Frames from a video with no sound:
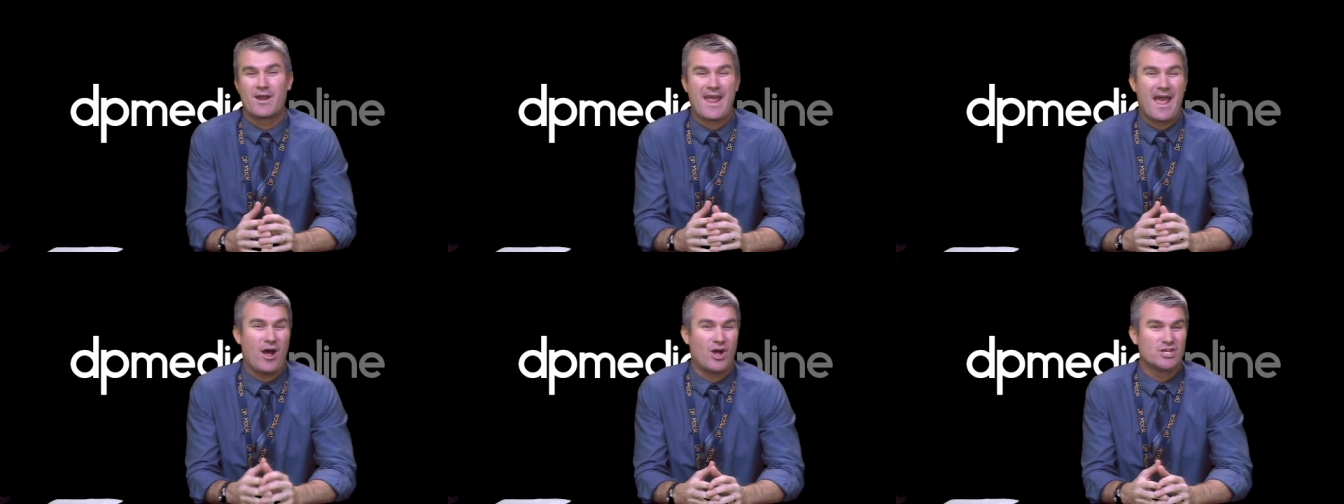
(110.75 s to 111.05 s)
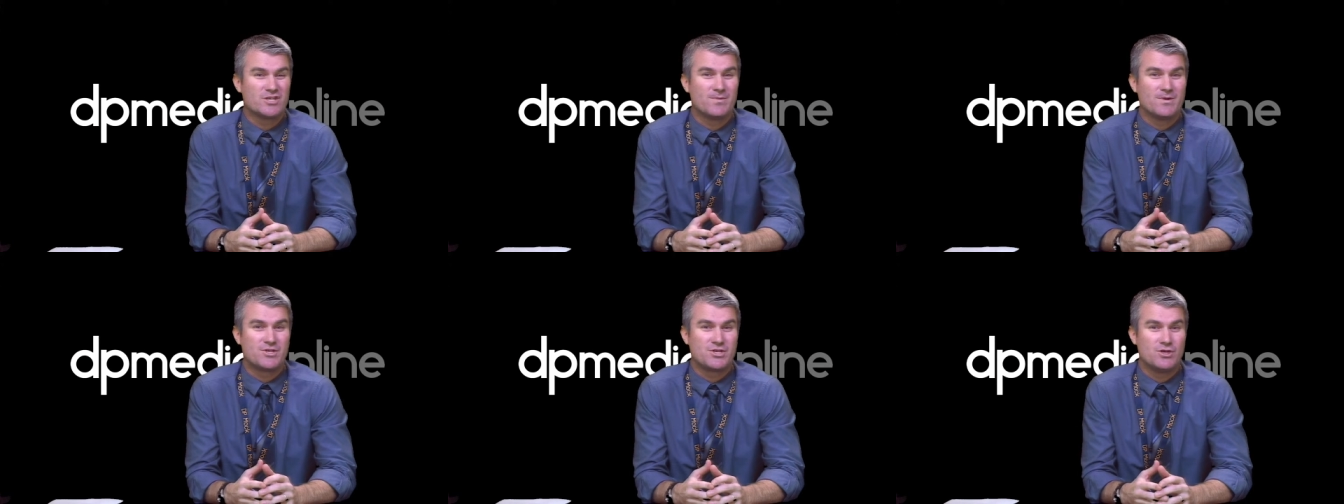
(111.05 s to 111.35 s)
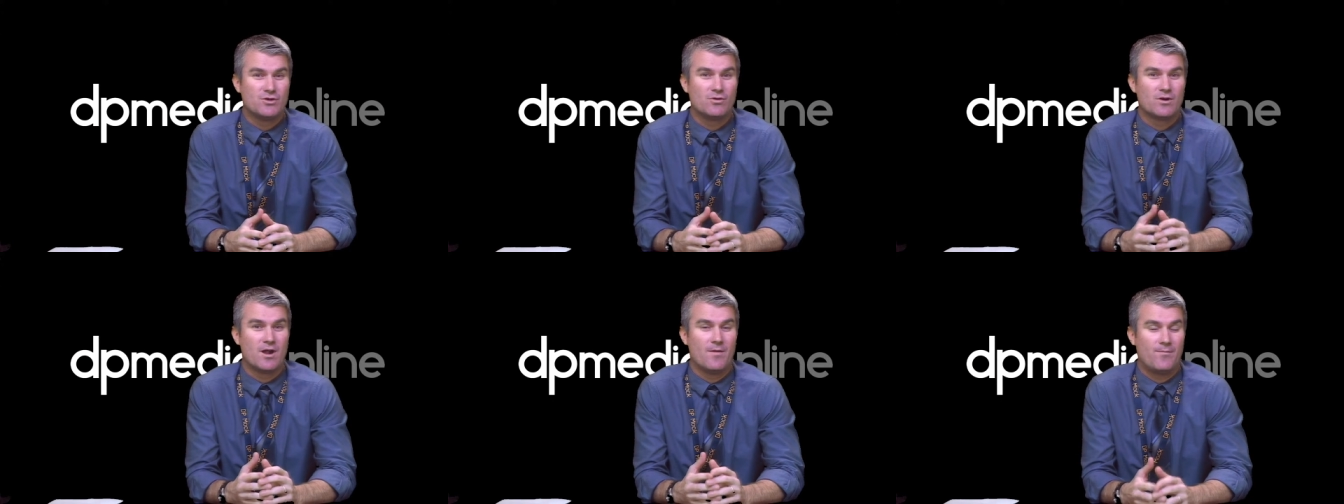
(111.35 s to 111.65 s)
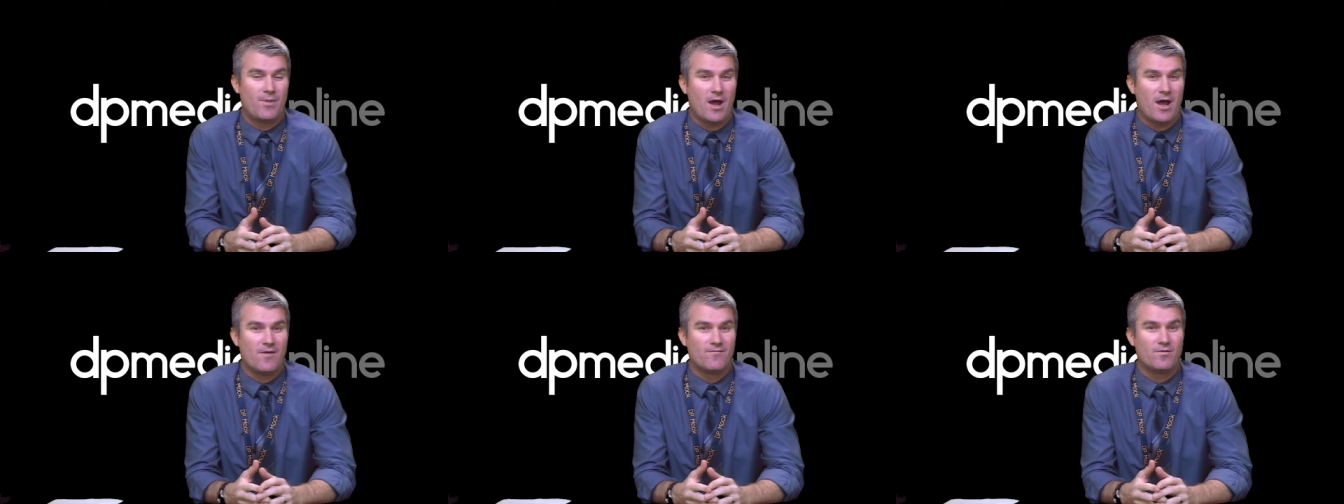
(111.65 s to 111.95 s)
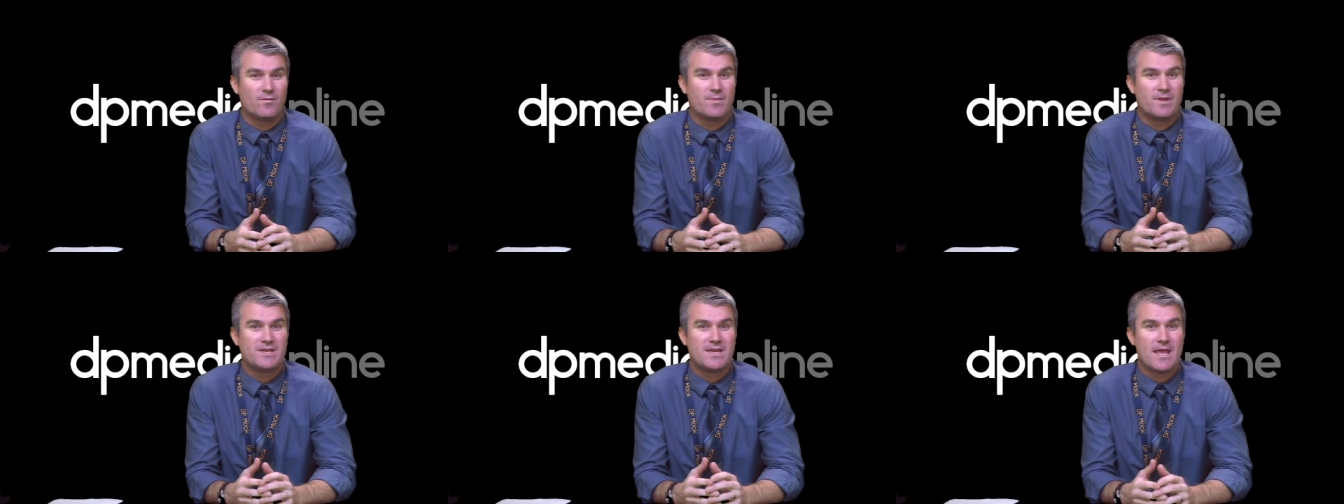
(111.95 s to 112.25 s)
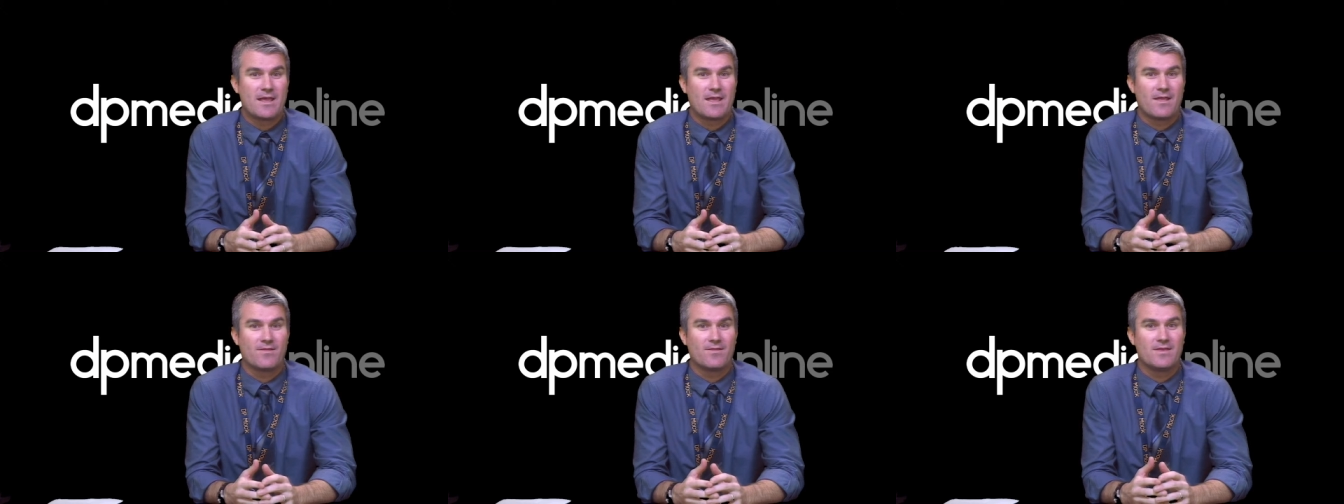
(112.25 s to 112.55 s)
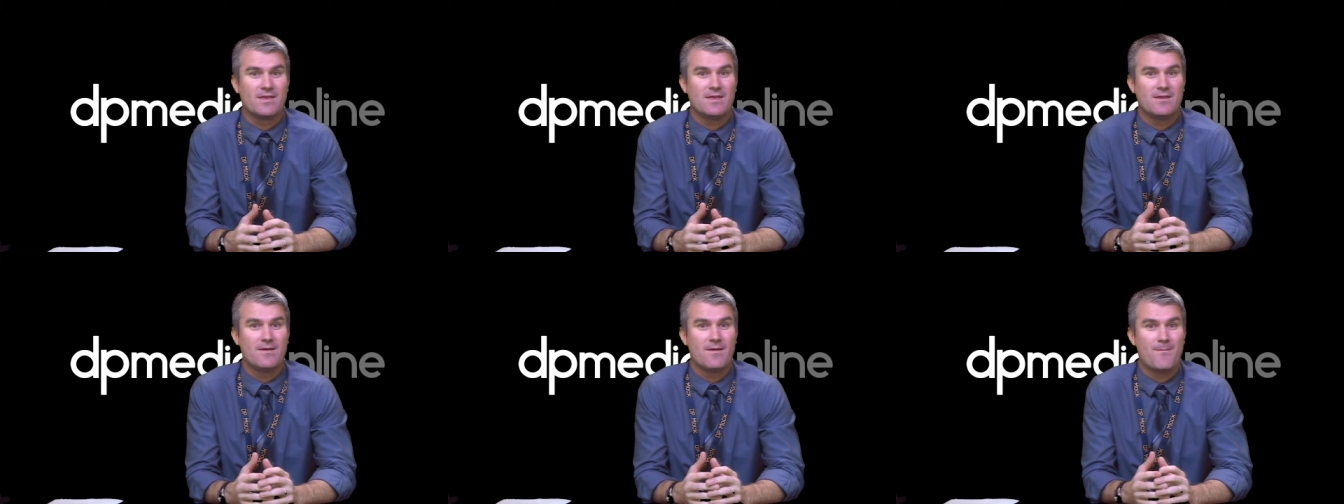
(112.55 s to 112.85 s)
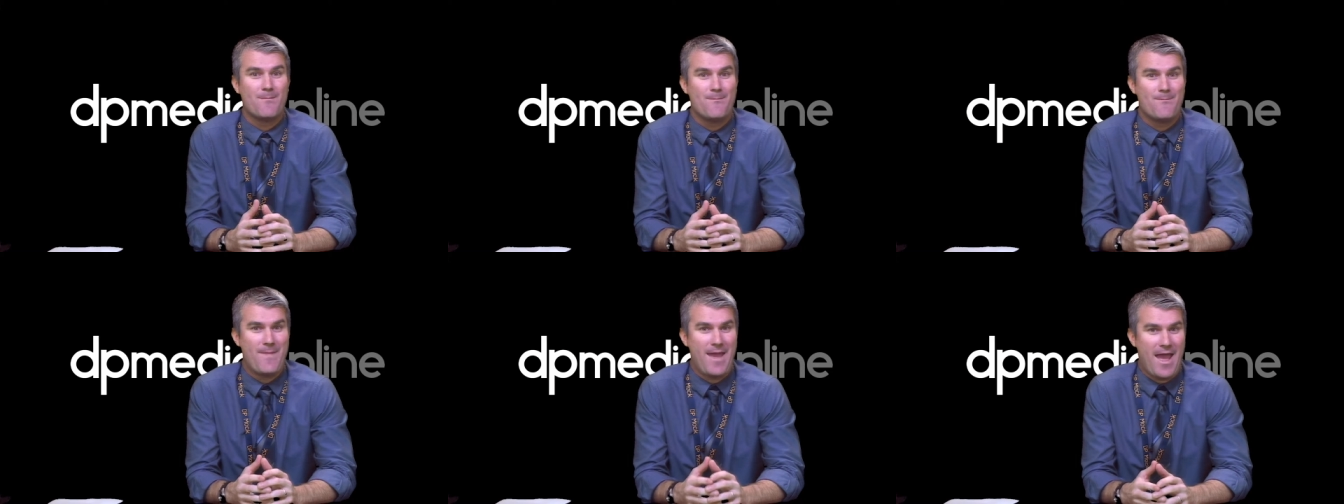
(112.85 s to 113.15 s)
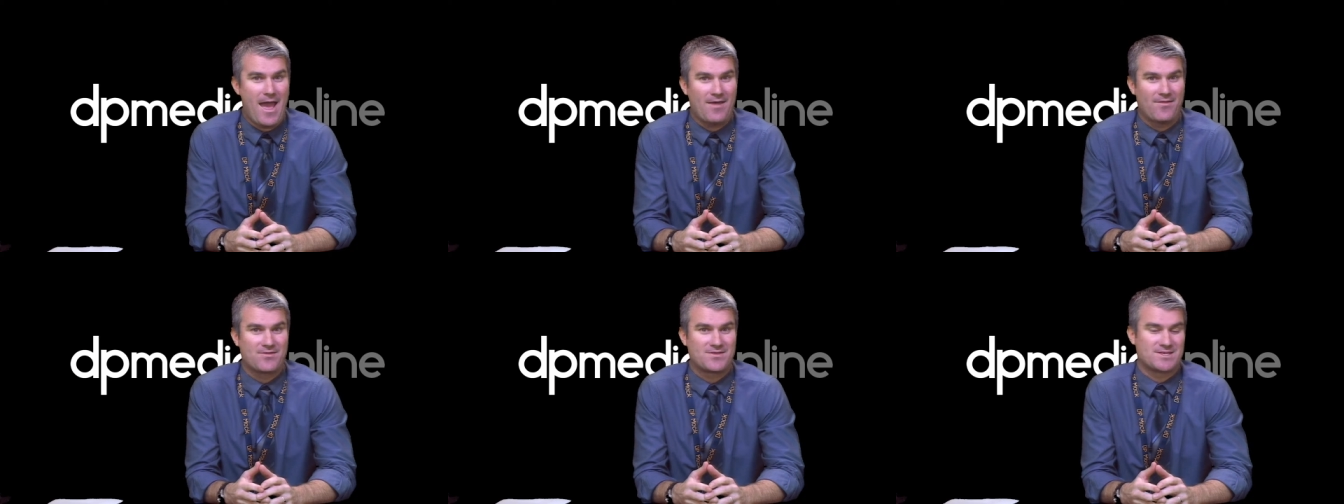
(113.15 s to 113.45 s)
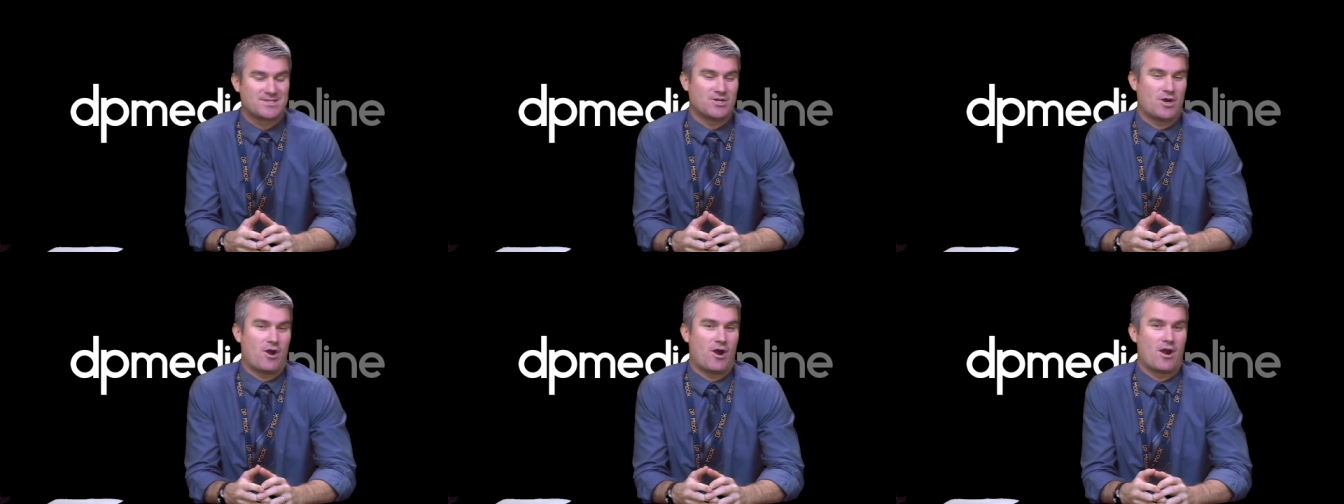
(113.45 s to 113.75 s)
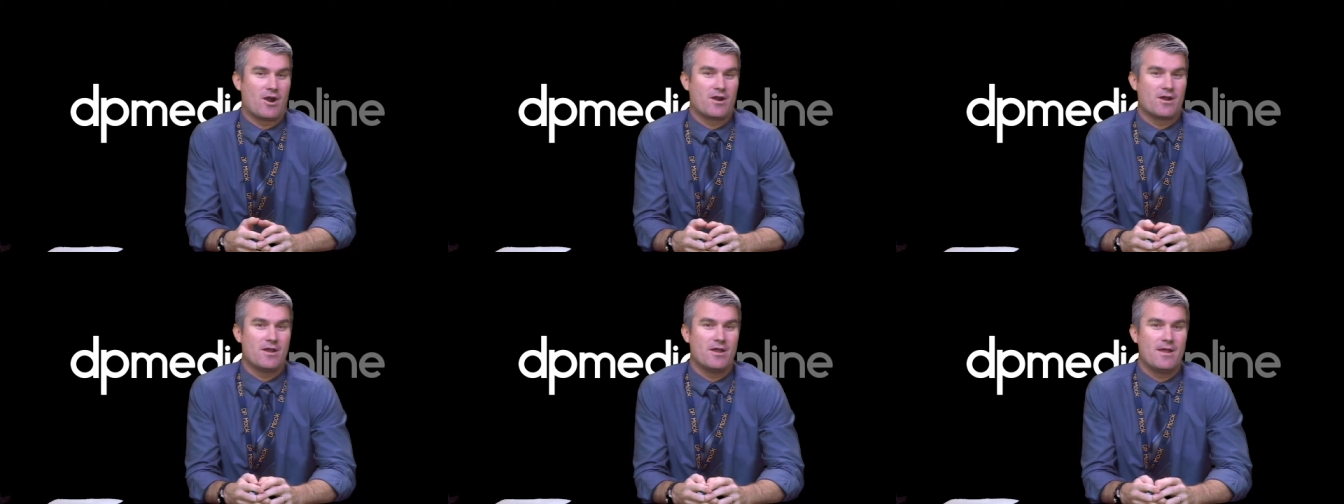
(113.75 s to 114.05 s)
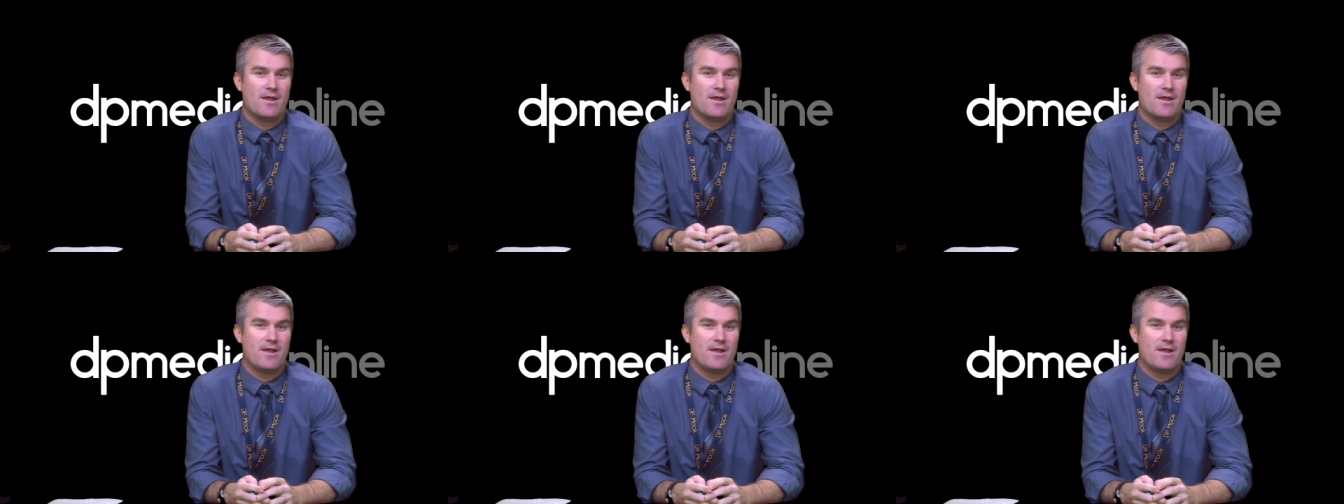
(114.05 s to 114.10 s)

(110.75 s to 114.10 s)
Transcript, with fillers: in Algebra 2 or above will be taking the Math STAR.